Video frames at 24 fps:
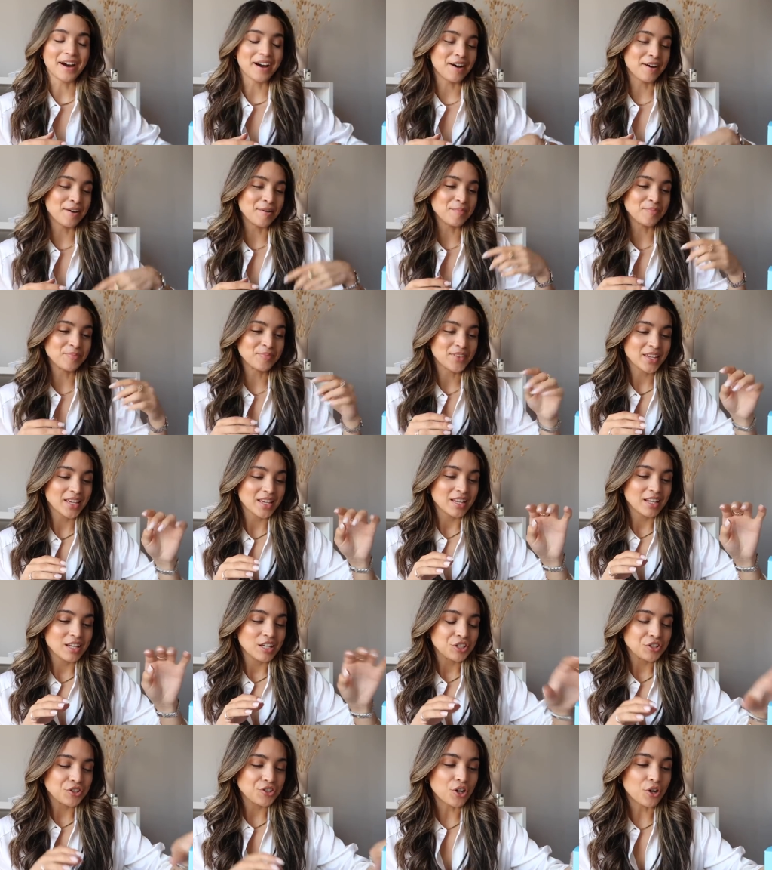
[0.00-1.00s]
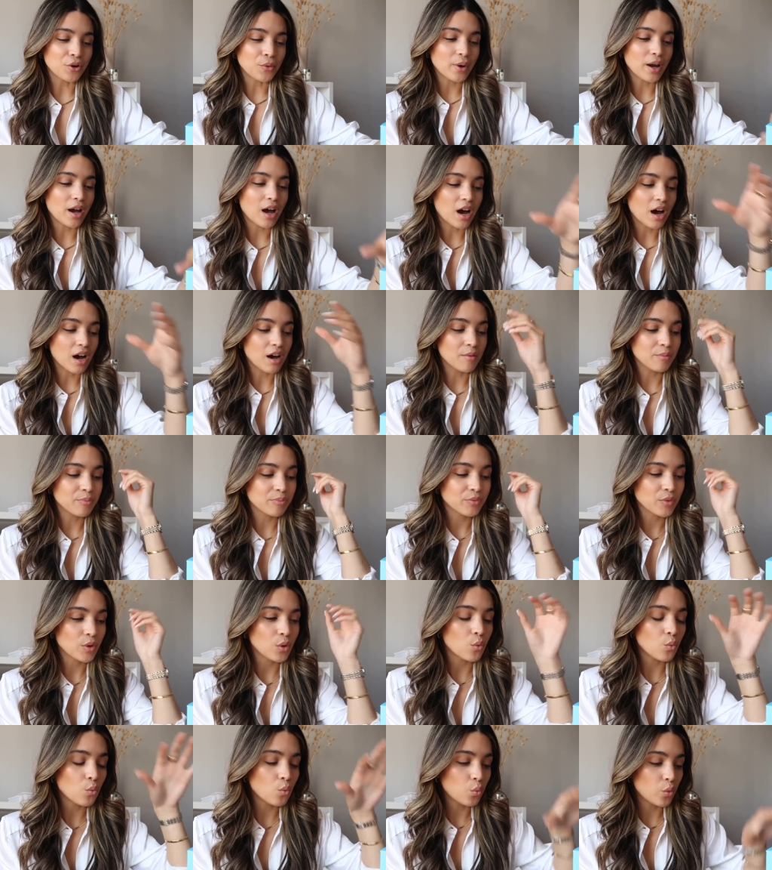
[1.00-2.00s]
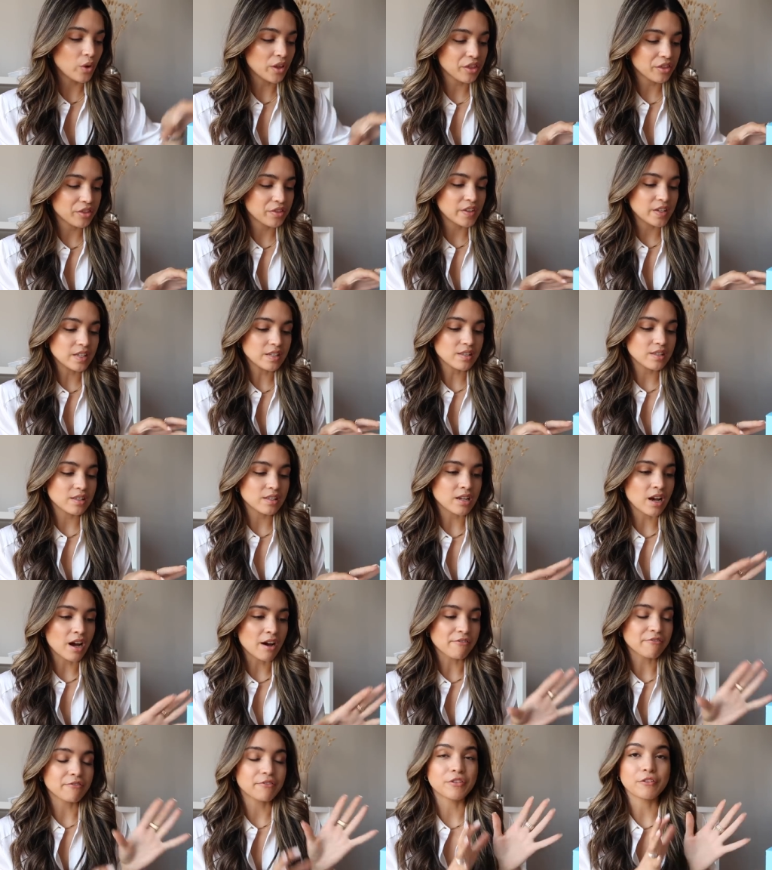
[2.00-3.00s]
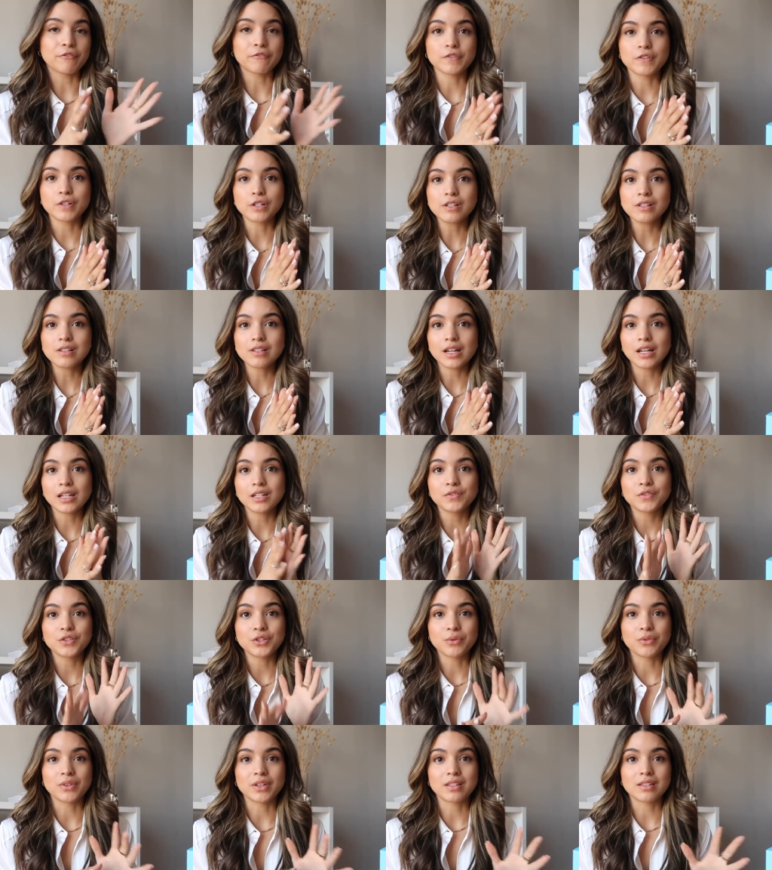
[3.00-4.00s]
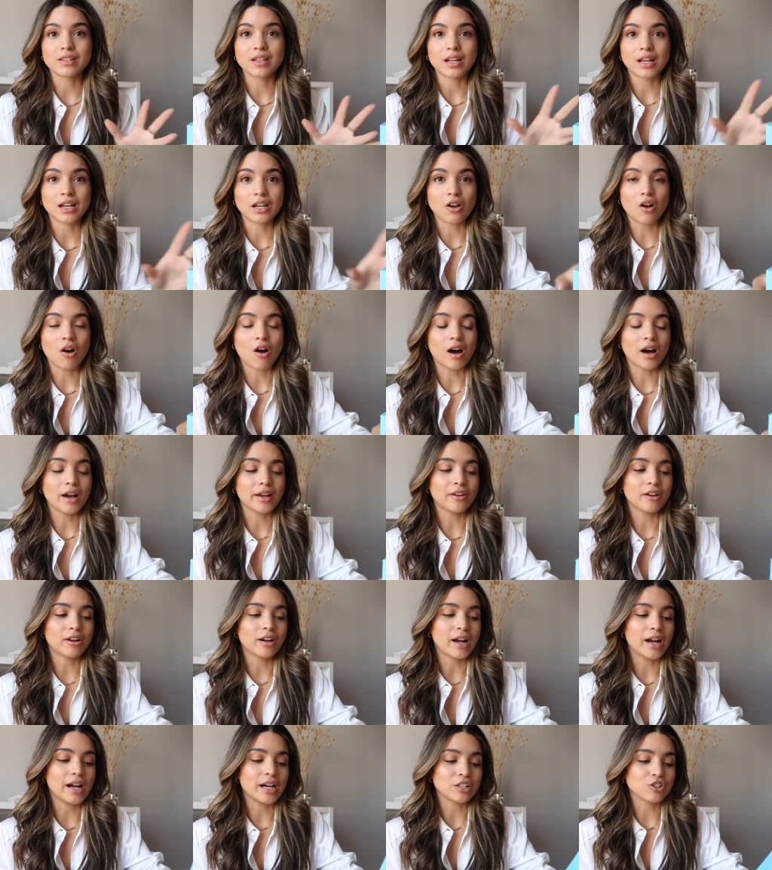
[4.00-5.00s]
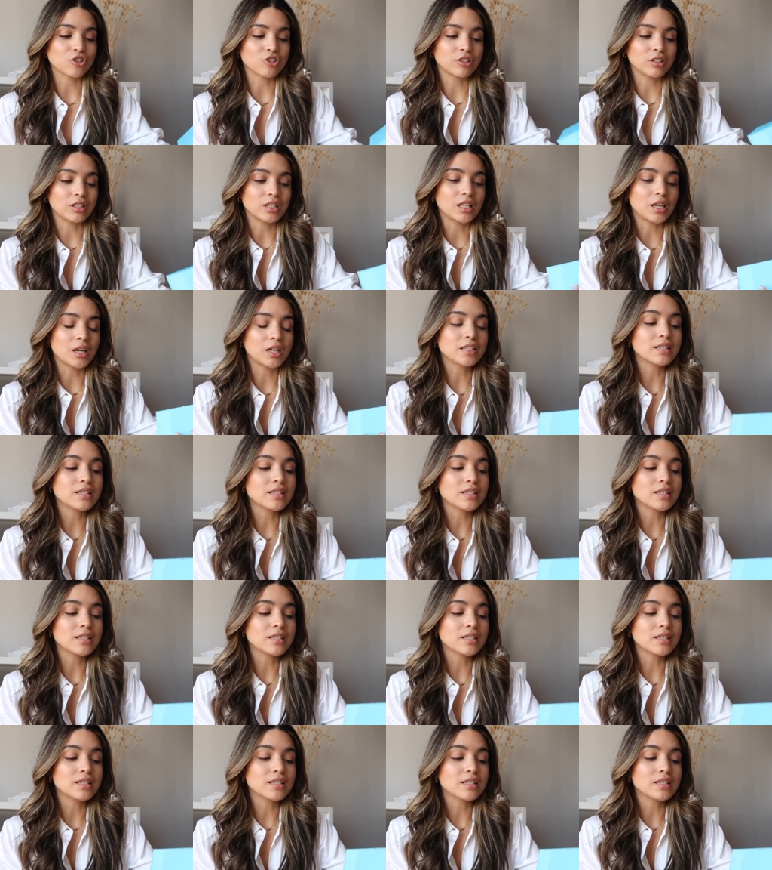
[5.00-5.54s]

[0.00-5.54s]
um, so um, with this stuff, the first kind of two things that I got are actually